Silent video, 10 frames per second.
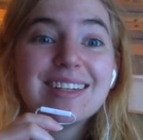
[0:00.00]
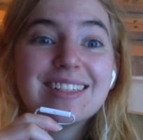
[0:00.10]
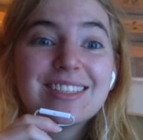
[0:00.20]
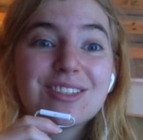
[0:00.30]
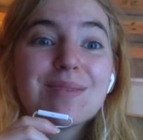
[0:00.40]

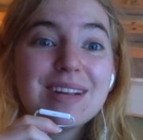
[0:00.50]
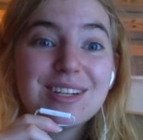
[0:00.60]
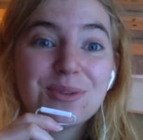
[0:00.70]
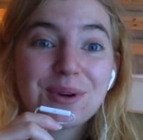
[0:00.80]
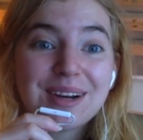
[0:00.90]

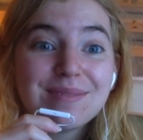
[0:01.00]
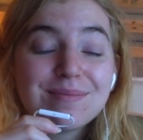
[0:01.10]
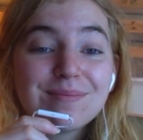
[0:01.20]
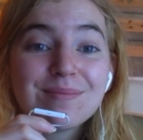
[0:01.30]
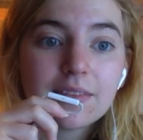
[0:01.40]
discriminatory.
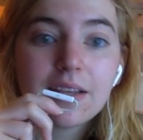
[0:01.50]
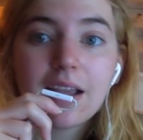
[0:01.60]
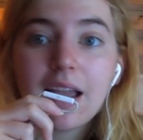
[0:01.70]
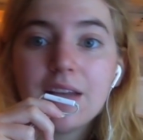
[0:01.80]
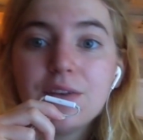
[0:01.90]

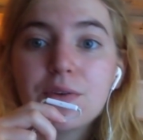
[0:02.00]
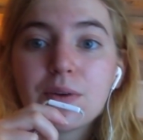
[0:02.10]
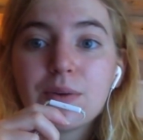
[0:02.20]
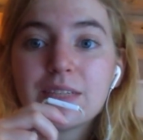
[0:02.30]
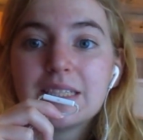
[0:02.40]
And Eudora
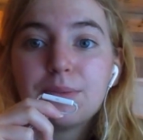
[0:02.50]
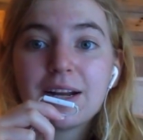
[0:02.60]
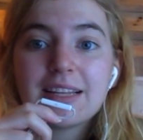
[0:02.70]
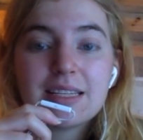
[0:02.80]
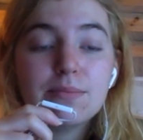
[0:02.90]
wants to
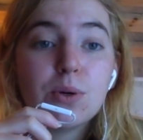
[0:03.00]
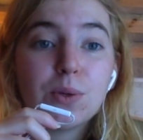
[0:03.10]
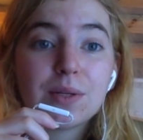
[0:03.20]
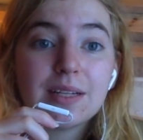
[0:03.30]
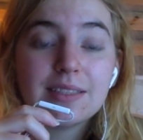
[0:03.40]
break this
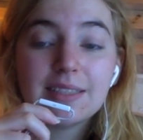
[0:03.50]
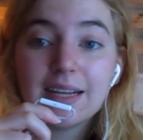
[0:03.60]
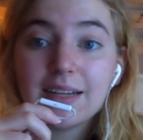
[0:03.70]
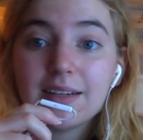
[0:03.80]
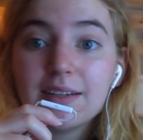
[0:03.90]
mold and
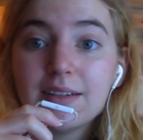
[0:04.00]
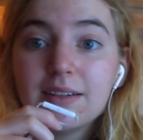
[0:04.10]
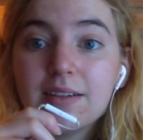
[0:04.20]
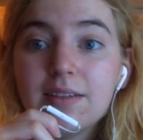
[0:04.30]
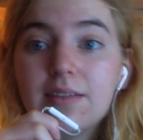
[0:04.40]
say,
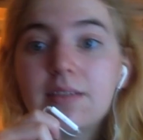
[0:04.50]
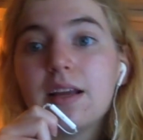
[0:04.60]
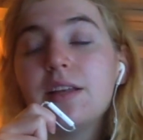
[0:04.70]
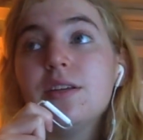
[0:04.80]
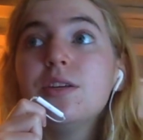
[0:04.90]

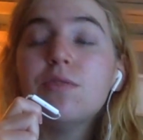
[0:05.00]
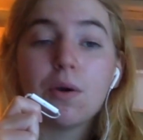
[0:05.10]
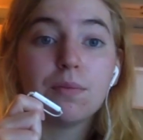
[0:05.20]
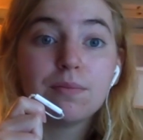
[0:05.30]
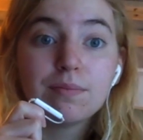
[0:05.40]
and you
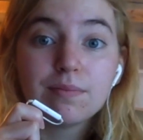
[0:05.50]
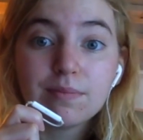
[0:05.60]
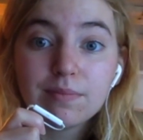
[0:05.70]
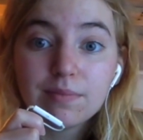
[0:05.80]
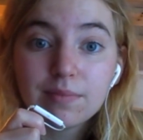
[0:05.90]
know,
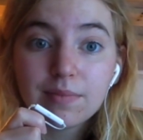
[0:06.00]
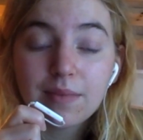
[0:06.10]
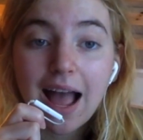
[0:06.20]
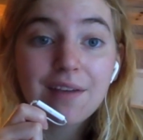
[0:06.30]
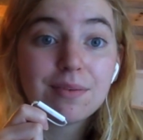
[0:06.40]

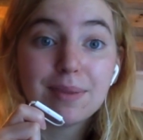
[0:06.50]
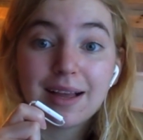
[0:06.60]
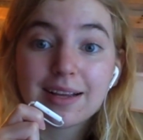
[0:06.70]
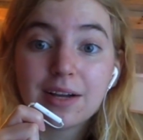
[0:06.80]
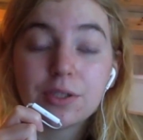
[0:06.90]
have a
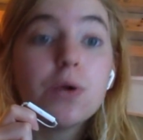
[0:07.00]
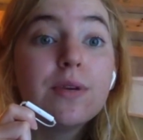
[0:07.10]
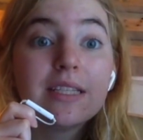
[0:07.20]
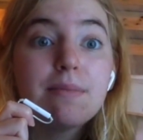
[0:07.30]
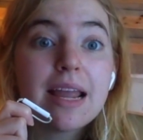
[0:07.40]
black character who
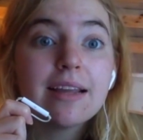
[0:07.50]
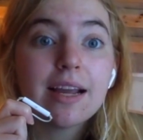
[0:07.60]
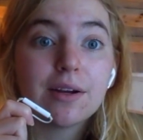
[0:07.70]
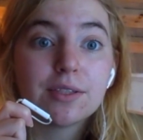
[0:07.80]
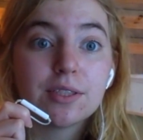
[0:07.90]
is the main
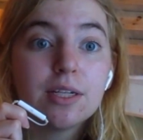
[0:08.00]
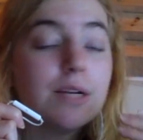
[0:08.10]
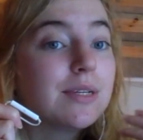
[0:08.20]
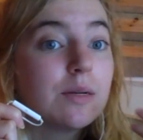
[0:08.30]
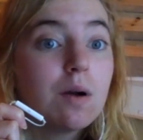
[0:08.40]
character,
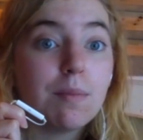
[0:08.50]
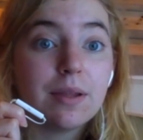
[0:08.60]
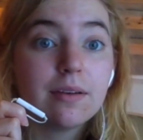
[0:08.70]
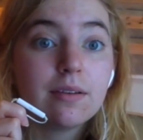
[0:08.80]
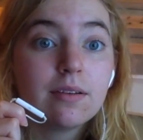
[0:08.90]
who is a
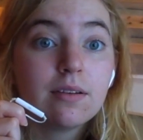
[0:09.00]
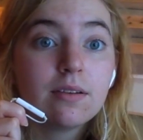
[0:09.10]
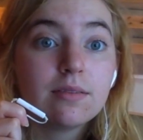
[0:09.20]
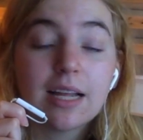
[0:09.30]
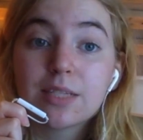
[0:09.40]
woman.
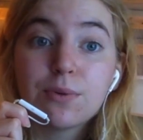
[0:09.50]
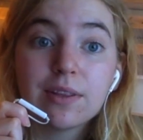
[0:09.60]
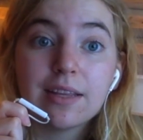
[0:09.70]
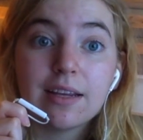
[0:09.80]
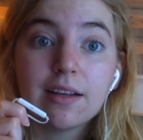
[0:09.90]
That's one
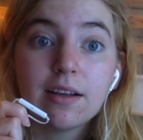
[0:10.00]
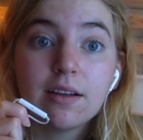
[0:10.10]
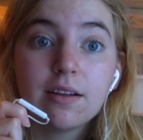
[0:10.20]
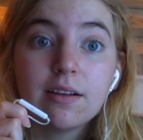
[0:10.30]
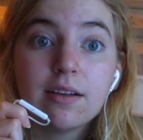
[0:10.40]
thing.
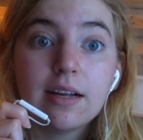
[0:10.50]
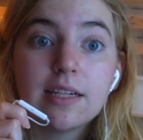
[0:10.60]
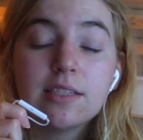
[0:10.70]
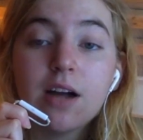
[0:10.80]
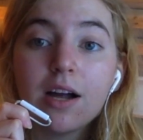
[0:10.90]

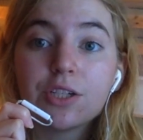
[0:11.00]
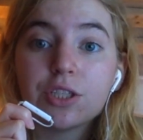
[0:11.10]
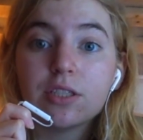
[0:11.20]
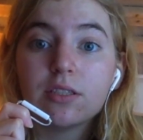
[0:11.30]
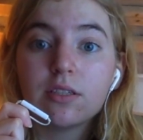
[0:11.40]
It's not
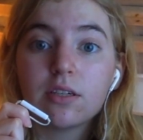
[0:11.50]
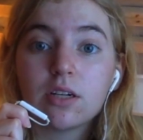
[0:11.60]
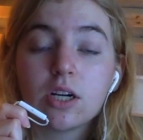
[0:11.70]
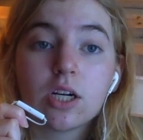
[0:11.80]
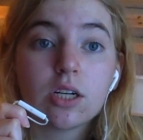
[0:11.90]
just
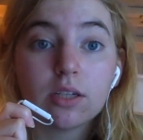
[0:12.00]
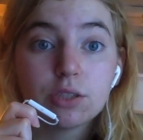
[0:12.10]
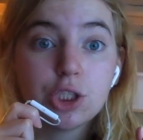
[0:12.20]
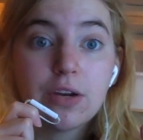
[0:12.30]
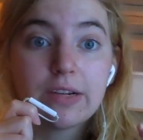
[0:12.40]
her
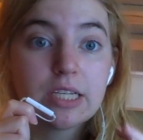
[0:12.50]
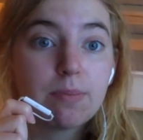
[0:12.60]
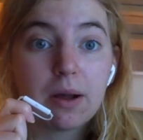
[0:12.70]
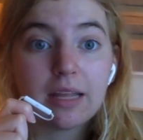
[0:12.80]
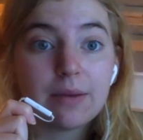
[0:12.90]
sharing the
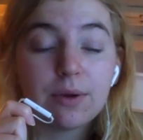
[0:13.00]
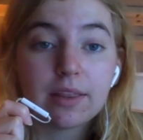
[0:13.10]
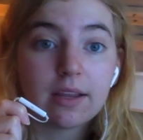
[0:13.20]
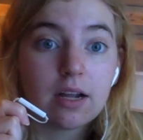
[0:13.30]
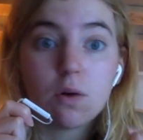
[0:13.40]
spotlight
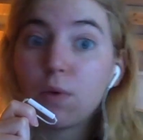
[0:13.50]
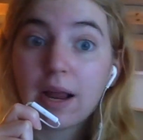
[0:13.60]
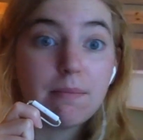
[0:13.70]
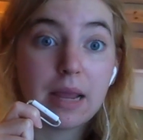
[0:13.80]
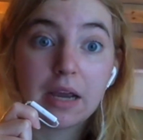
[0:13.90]
with like a
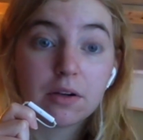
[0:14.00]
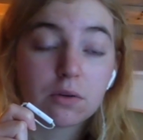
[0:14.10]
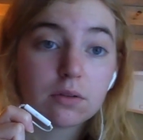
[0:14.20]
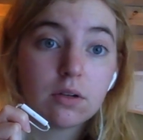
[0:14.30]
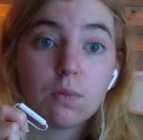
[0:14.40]
white man
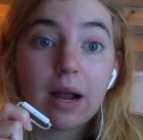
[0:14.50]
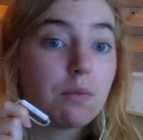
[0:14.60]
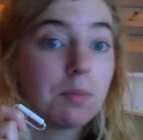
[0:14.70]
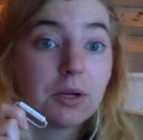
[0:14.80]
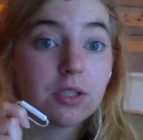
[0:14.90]
or a white
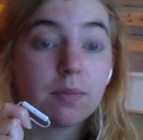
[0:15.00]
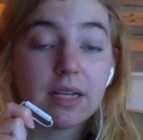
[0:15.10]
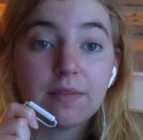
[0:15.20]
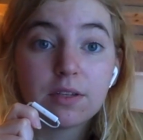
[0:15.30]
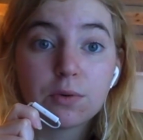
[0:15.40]
woman or
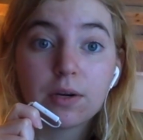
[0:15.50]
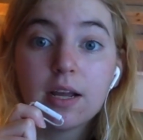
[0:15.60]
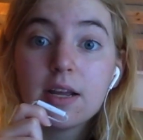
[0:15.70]
something of the sort.